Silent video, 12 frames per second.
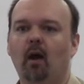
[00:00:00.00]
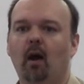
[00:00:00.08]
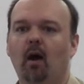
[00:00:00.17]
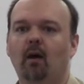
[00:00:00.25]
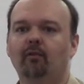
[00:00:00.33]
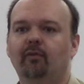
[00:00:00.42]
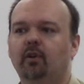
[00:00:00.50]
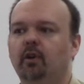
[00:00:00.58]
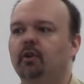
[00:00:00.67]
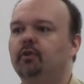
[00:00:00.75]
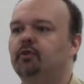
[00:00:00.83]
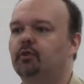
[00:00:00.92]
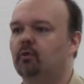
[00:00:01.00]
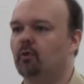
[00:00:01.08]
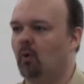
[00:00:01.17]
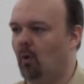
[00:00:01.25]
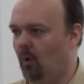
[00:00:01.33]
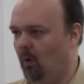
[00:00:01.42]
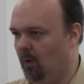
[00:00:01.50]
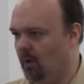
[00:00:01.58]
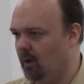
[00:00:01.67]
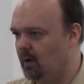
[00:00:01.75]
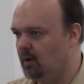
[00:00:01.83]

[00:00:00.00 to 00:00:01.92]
of control